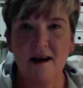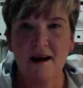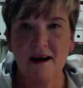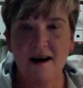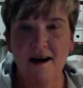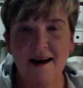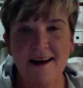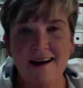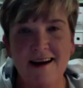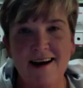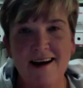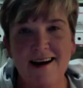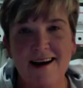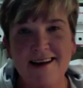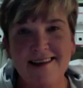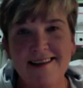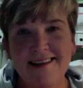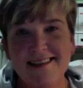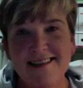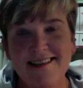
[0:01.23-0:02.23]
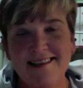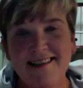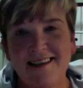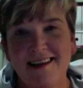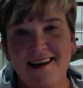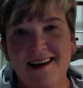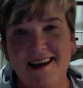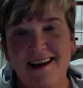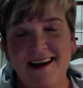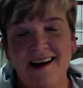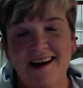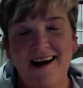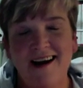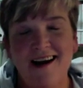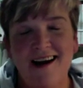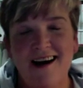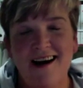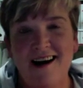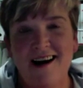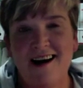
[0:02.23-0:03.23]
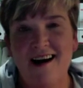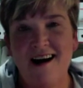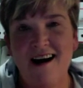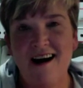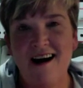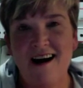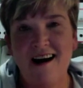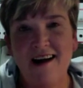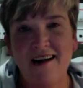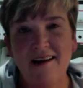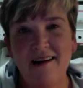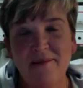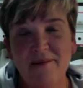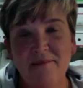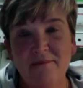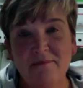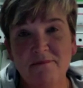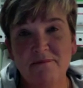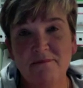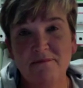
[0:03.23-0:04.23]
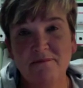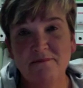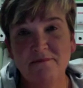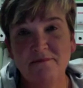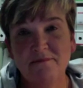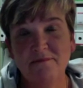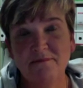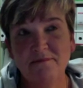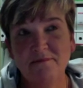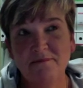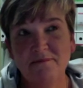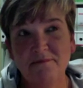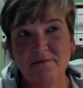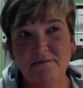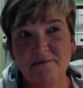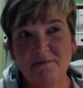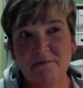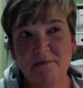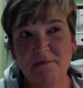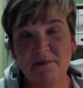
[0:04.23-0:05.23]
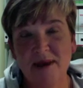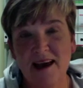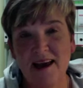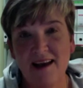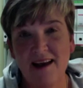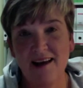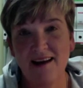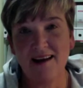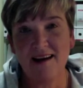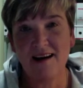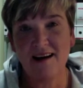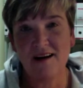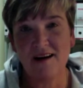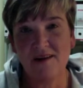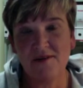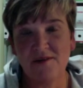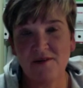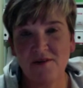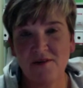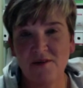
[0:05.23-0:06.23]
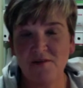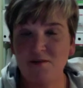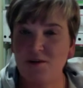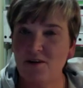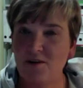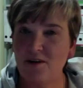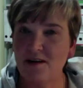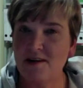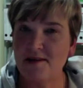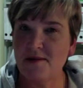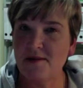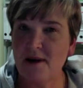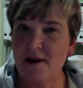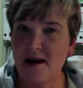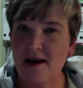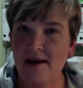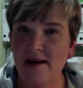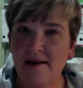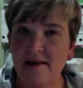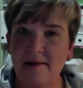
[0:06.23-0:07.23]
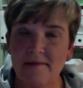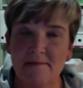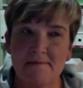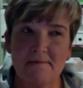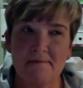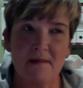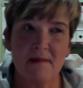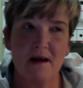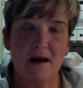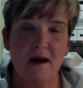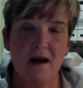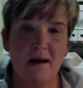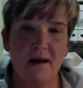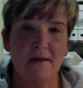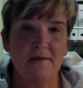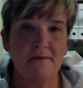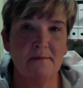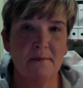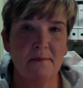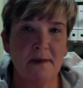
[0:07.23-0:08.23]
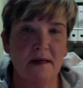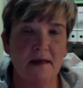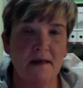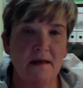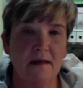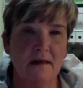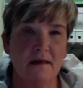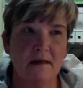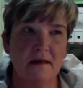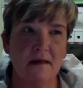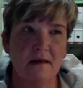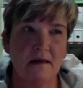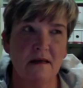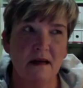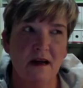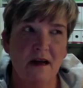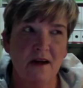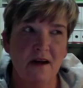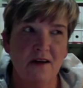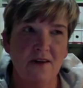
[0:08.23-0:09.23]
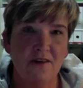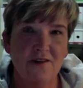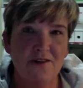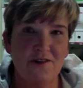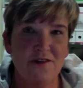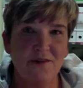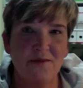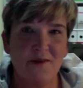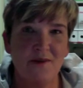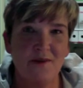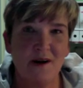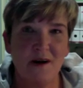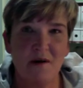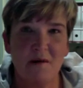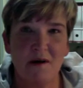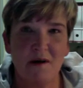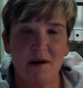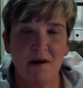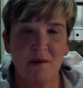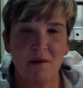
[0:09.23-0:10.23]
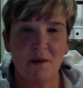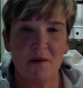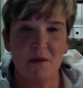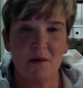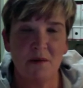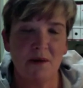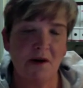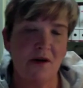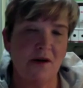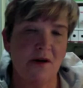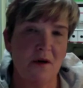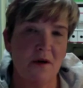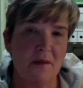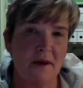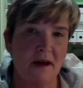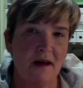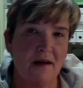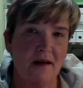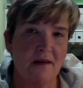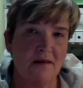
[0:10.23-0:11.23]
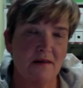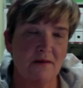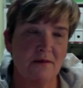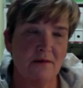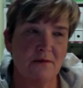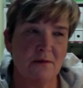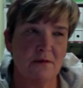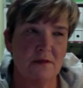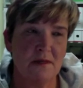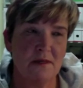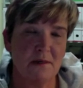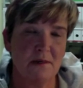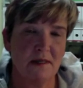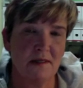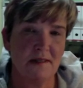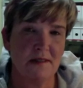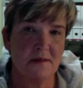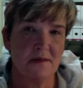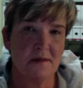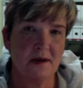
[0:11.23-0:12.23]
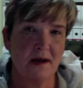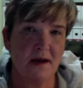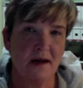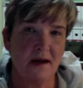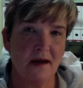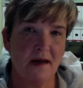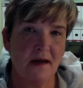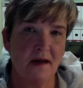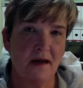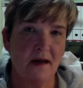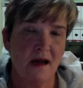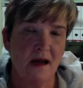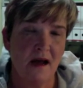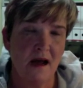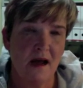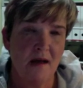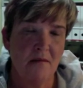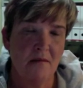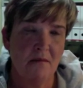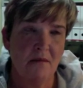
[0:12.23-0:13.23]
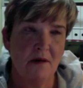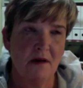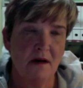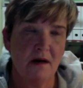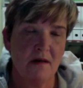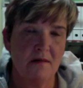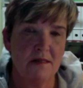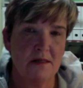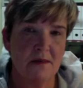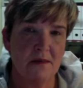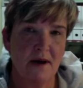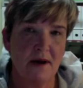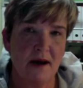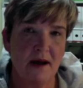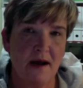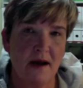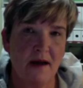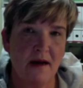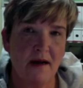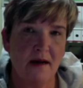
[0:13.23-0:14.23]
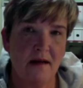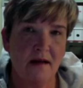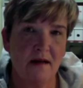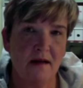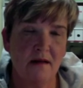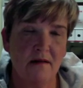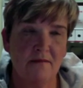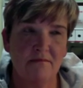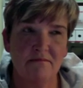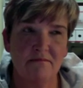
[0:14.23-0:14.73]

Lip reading: Hi guys. I'm back after a few days away. I've been not too far away, probably only about 40 minutes away, but I was away at a